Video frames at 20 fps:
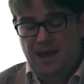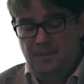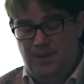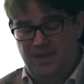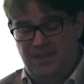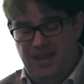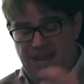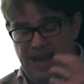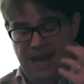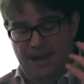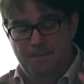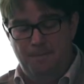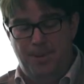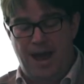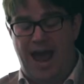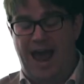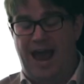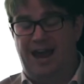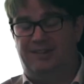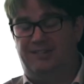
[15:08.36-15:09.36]
But the
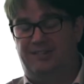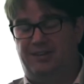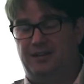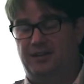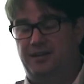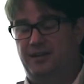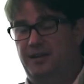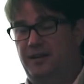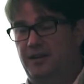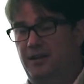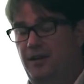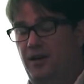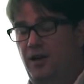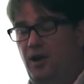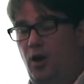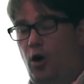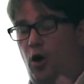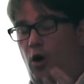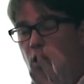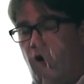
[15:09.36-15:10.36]
impact
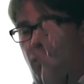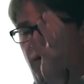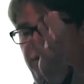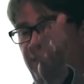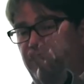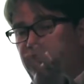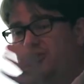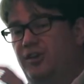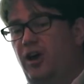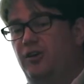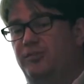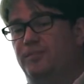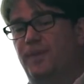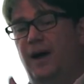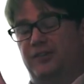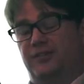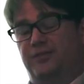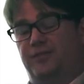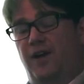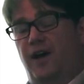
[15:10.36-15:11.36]
of this goes
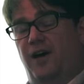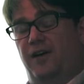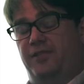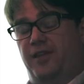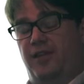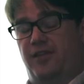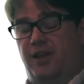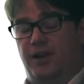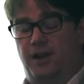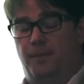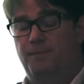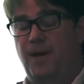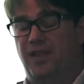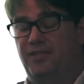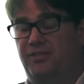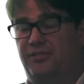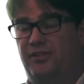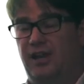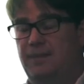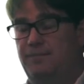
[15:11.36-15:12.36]
much further than a
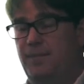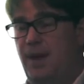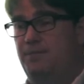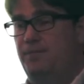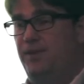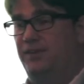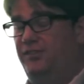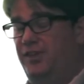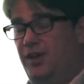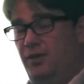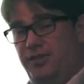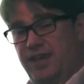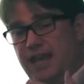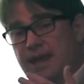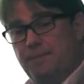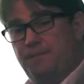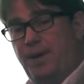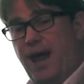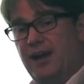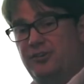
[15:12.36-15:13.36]
monthly members deal. The
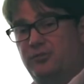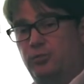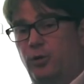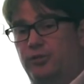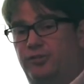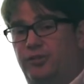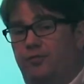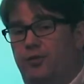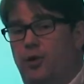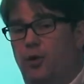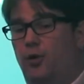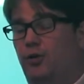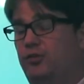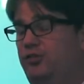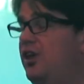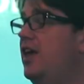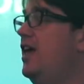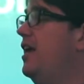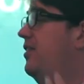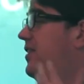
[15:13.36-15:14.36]
impact was, of
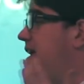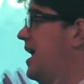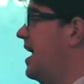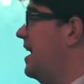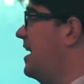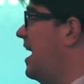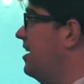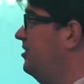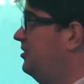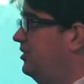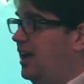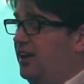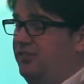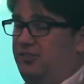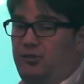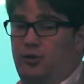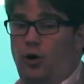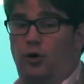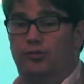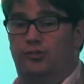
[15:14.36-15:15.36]
course, the
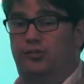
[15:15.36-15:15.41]
NHS got